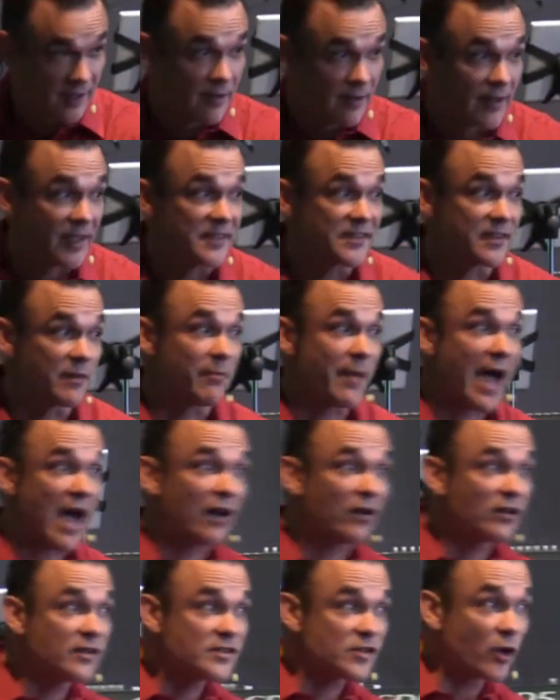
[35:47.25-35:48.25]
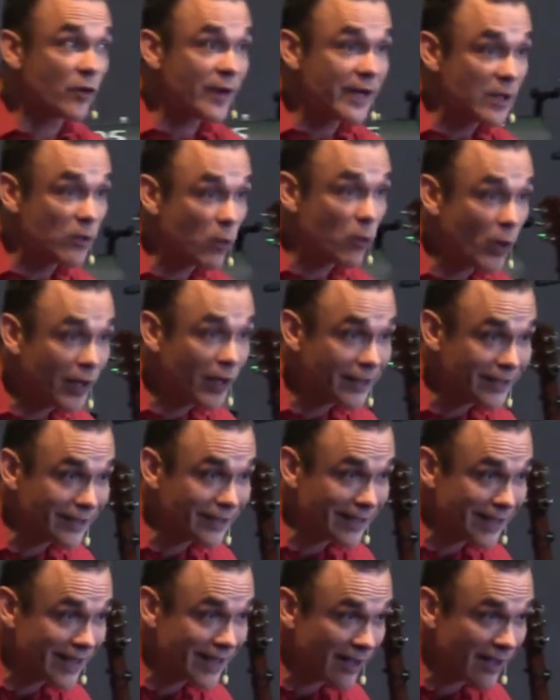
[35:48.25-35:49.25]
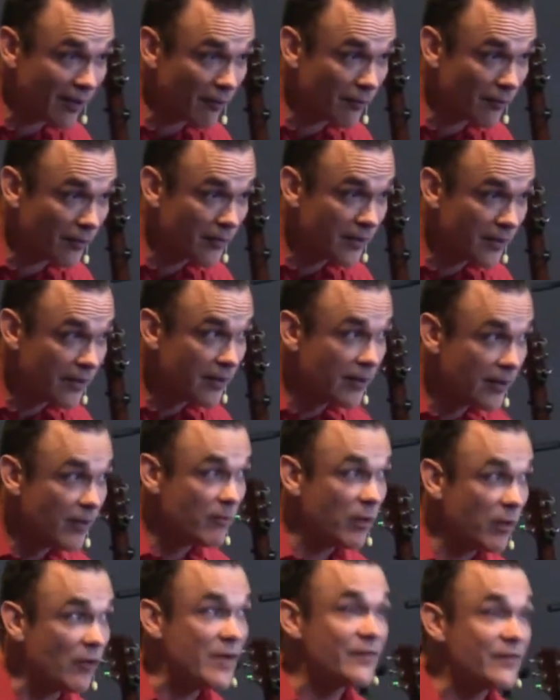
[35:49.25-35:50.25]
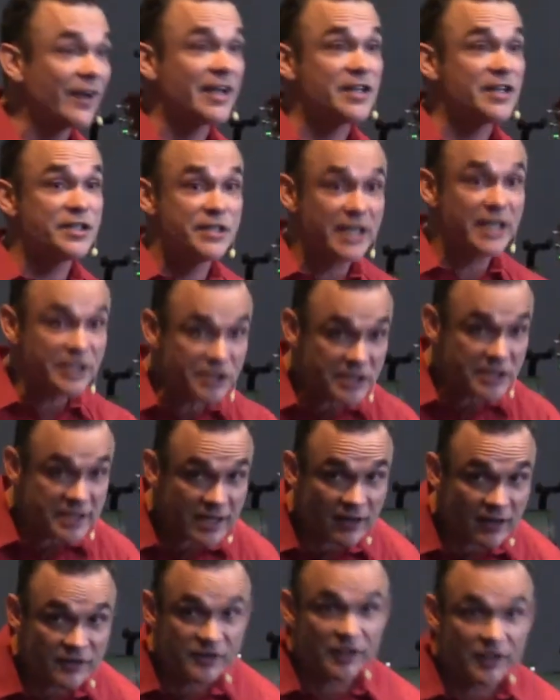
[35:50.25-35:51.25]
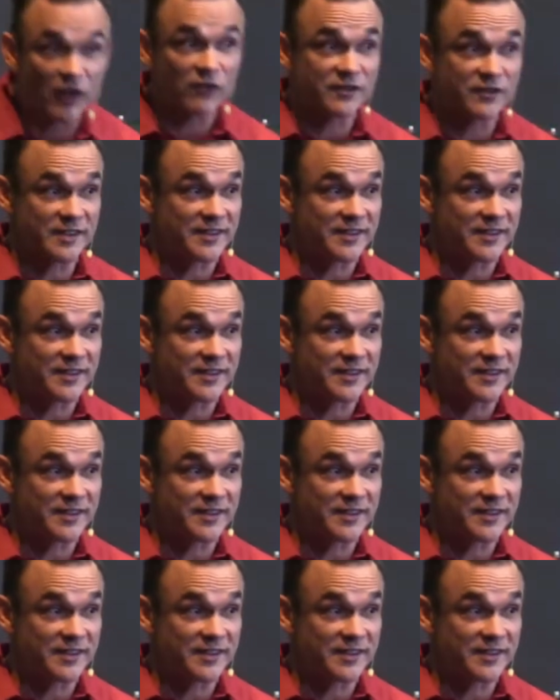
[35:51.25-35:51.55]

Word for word: because the battle is already won in Him. Yes but we've conditioned ourselves to